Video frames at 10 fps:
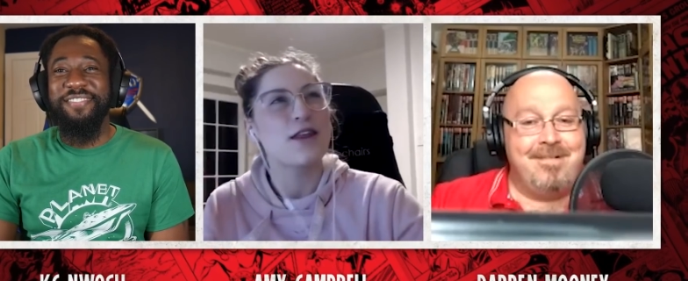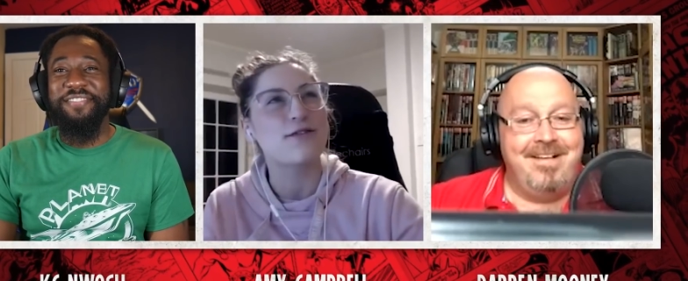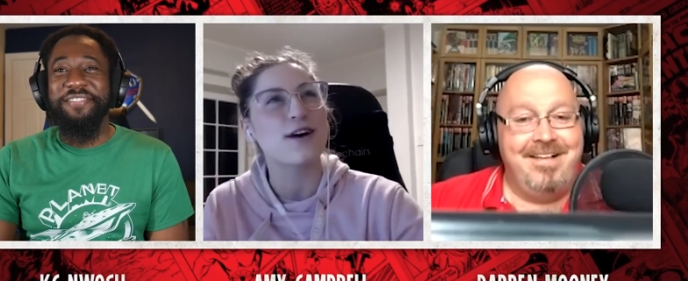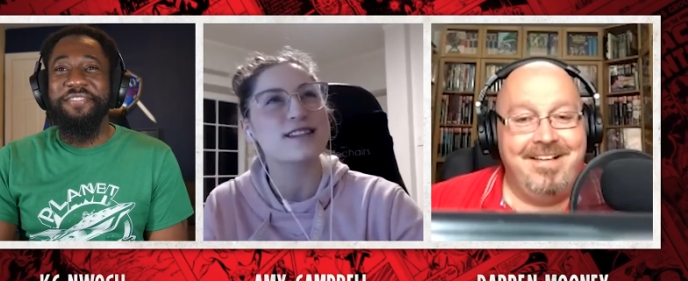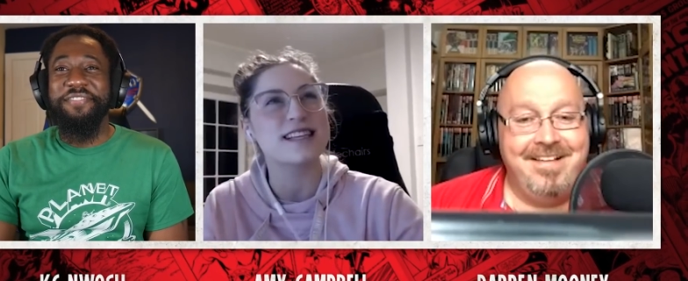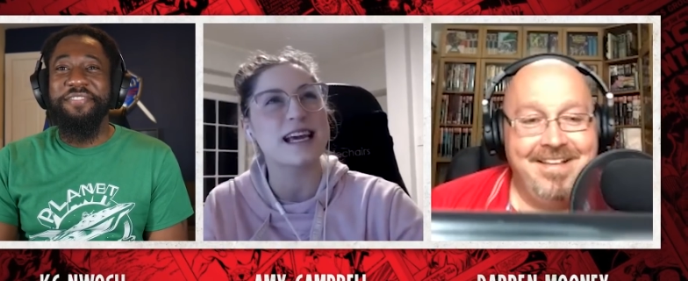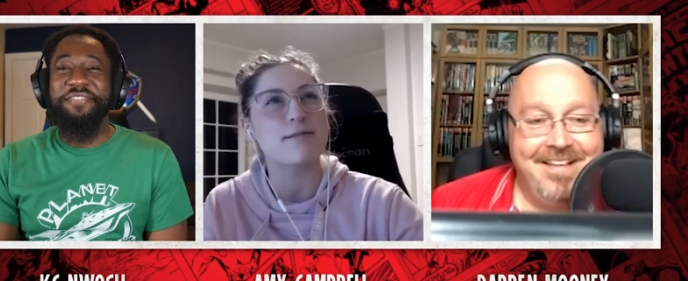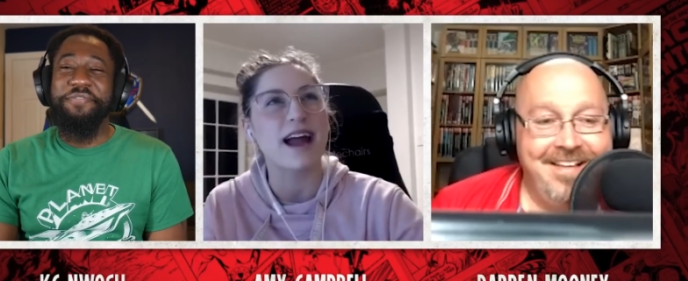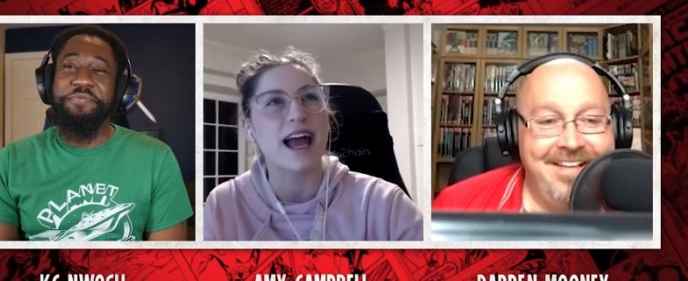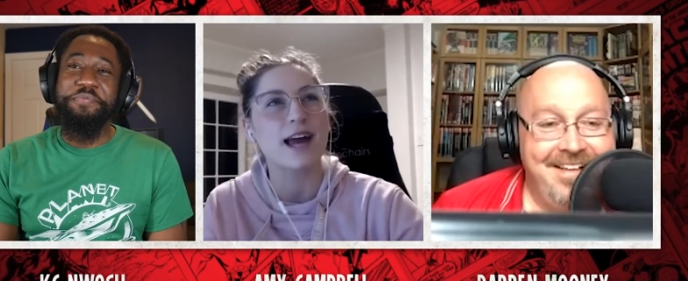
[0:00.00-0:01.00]
Speaker 1: the first thing
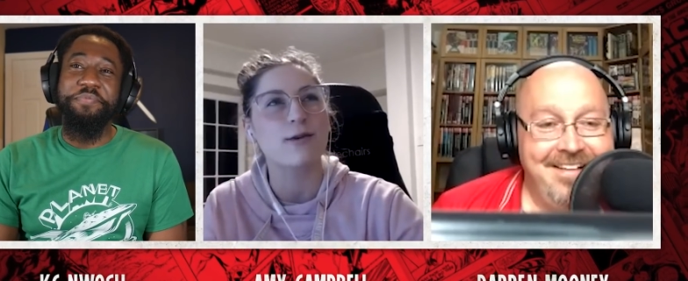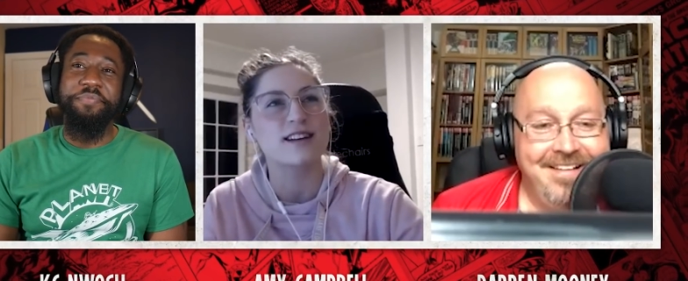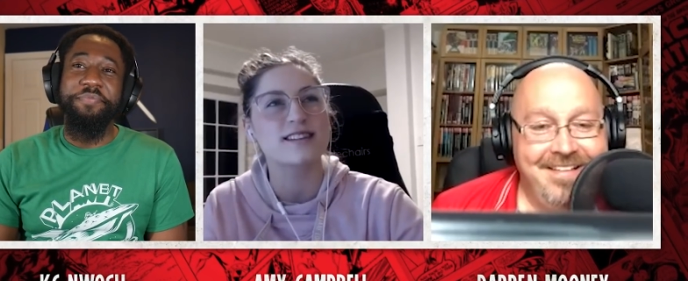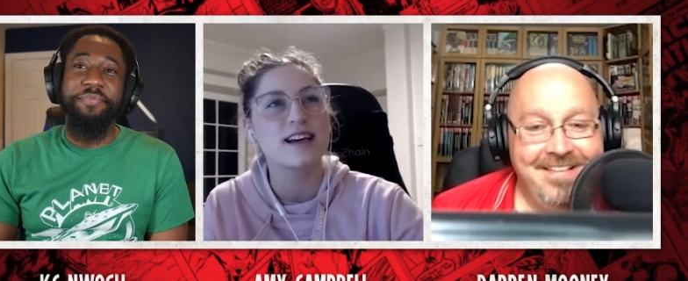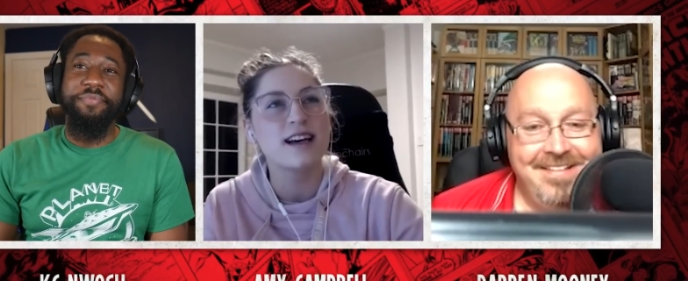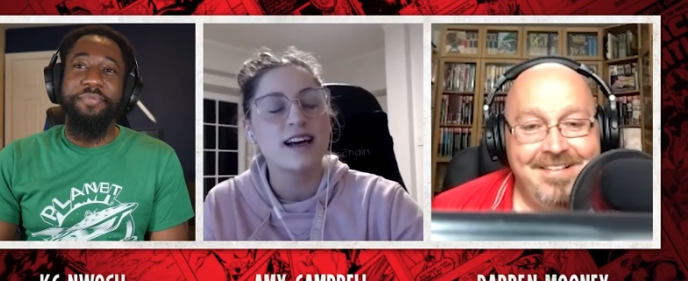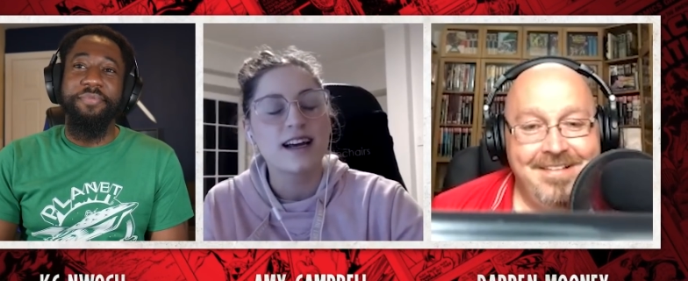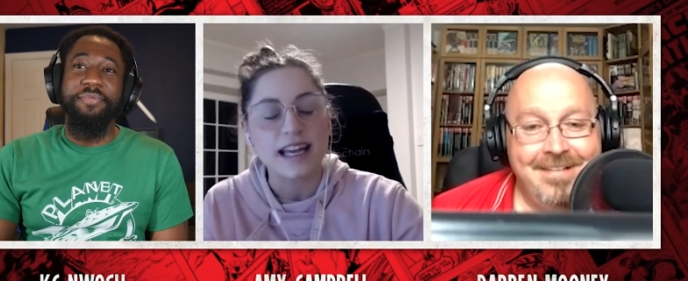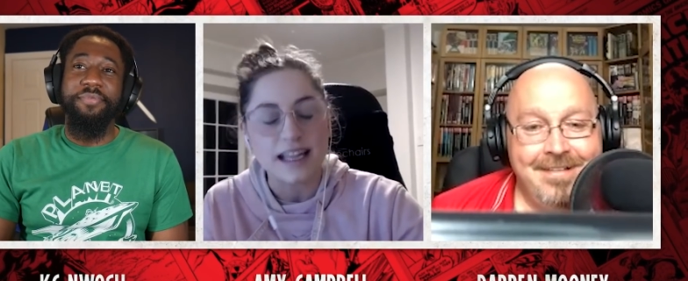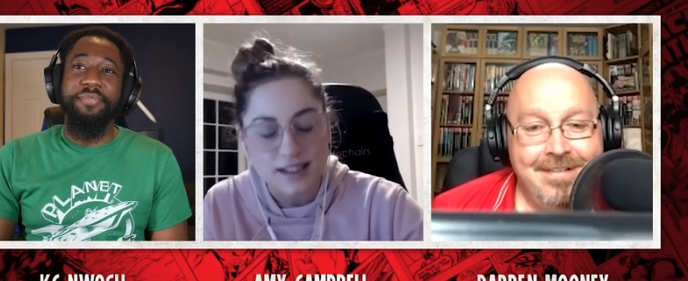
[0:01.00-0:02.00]
in my head was
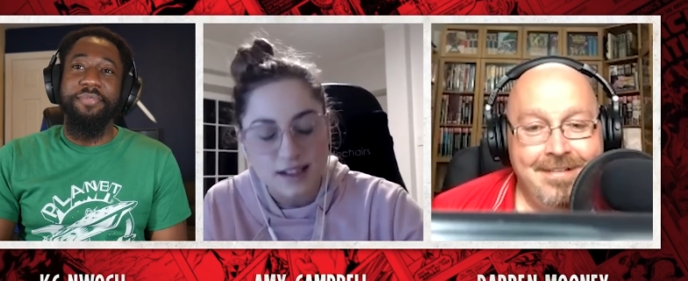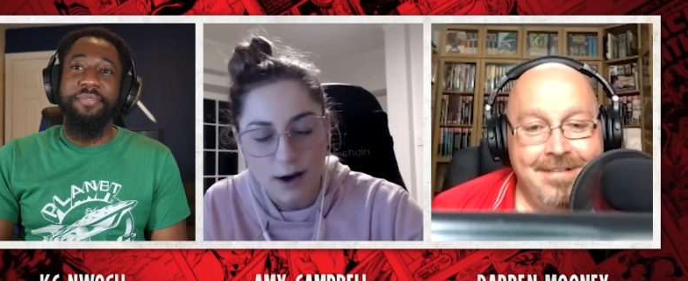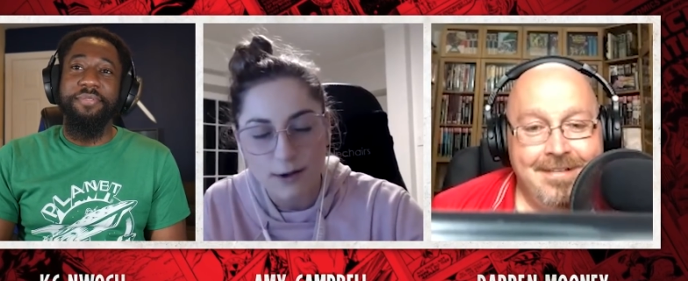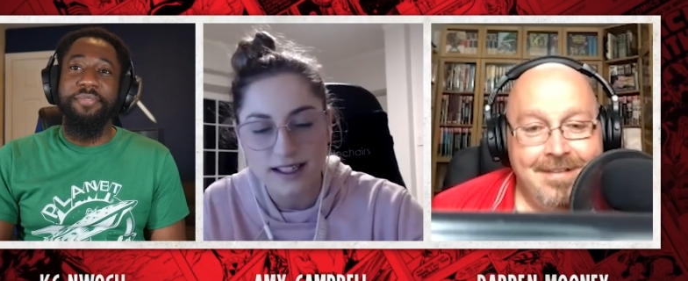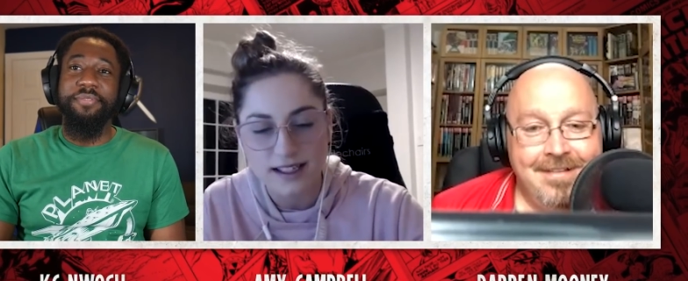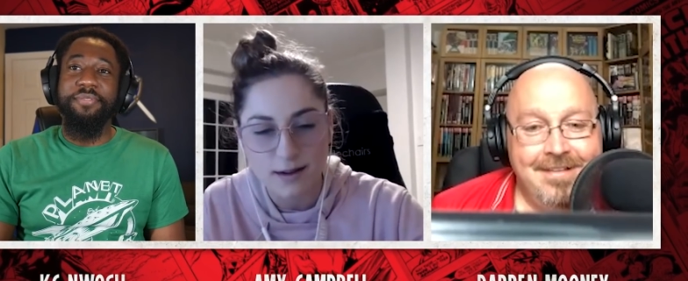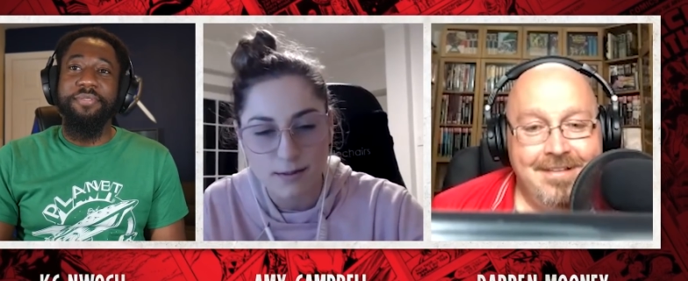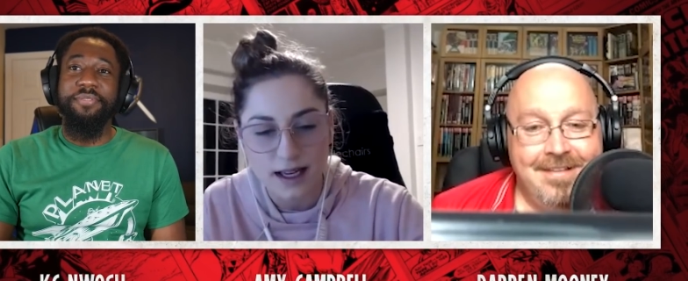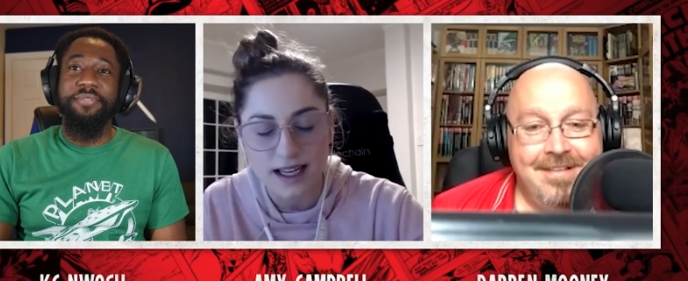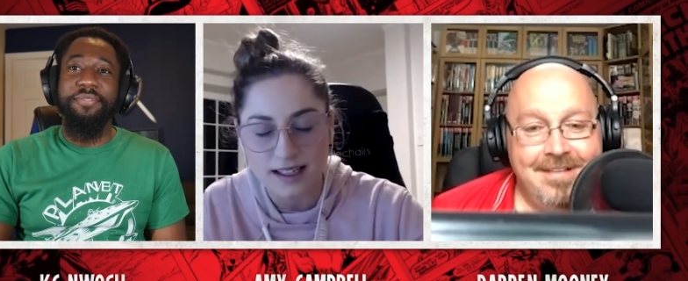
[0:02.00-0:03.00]
he's going to
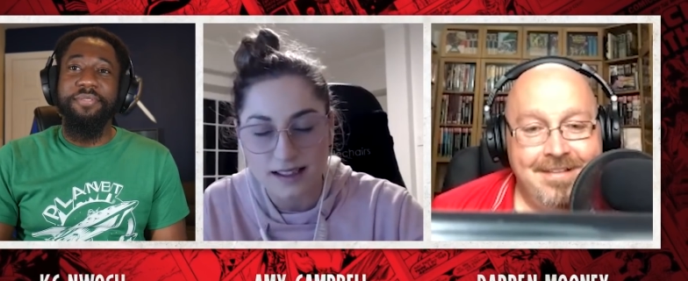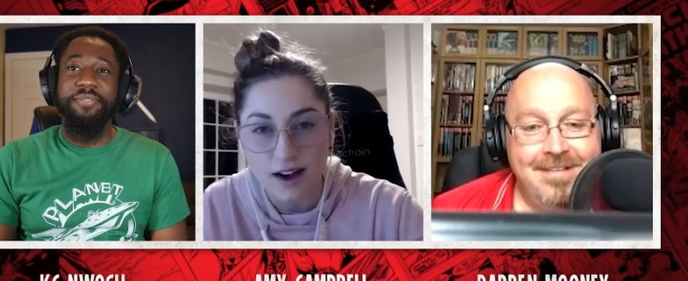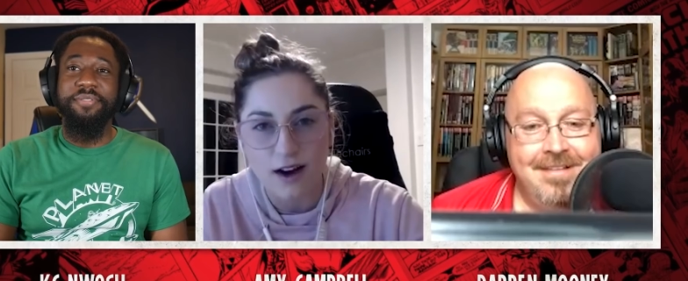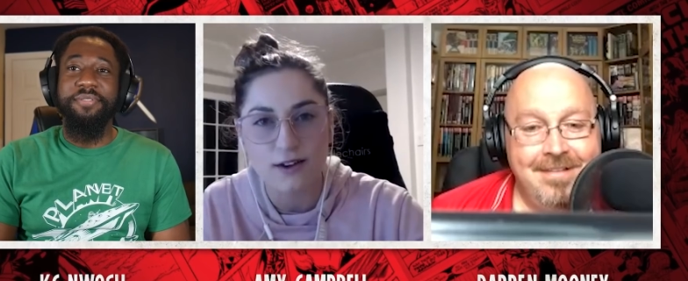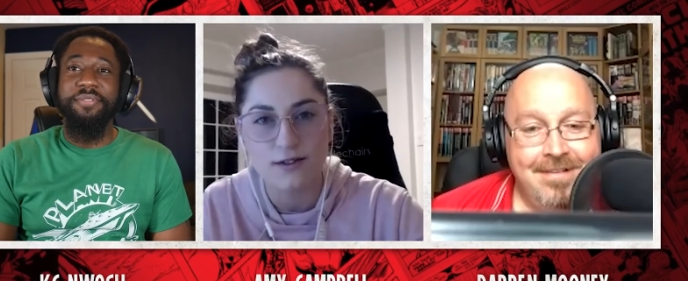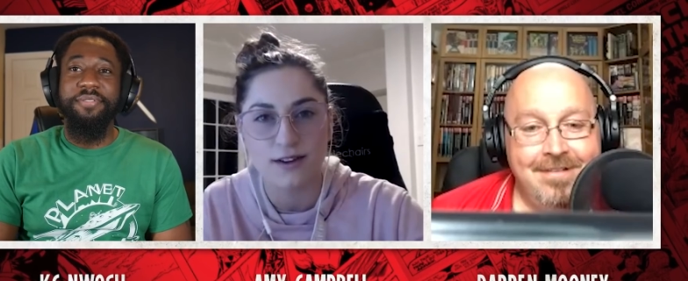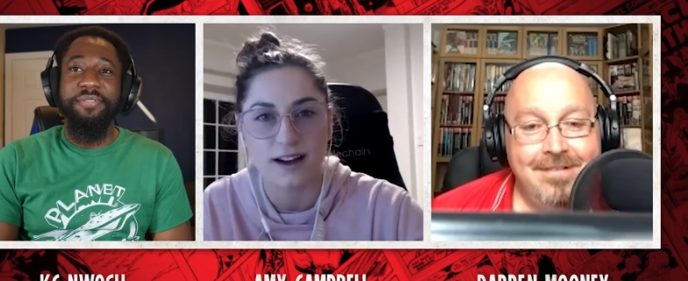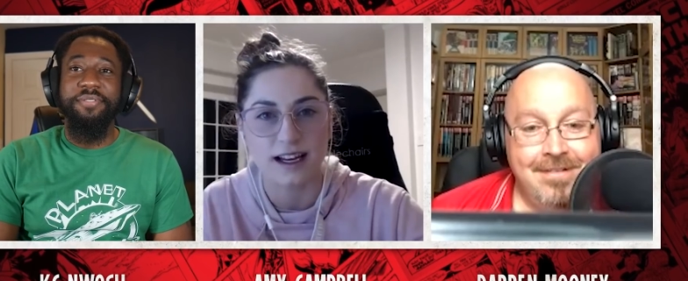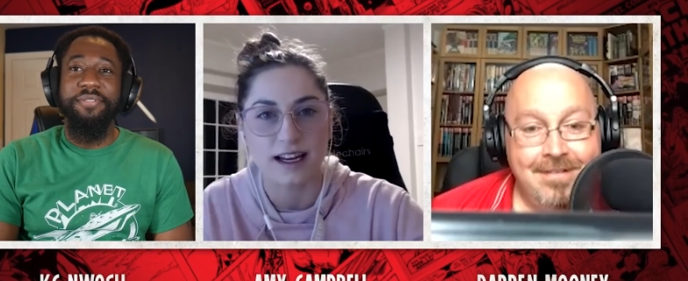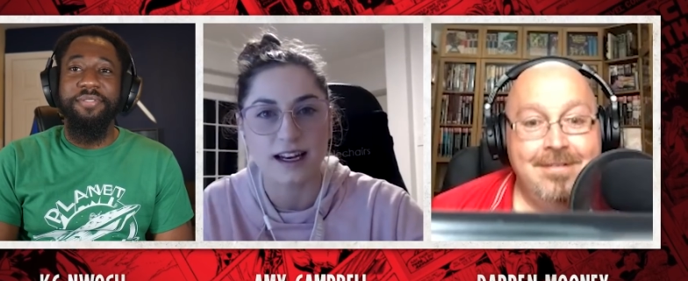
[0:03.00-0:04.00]
be his own
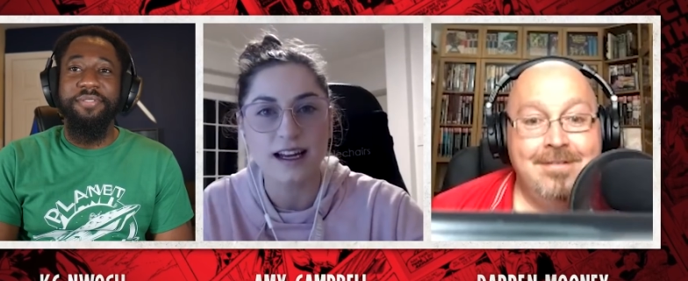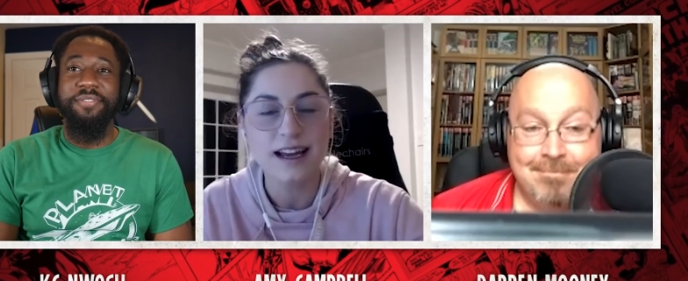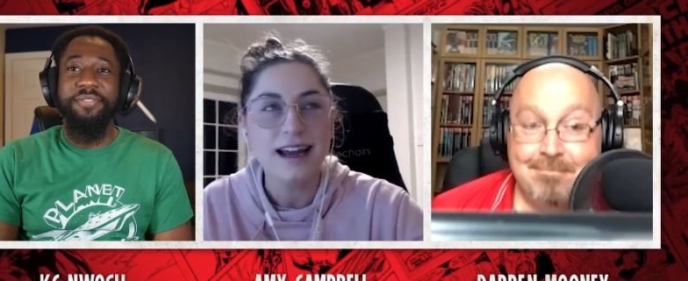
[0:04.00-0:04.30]
villain,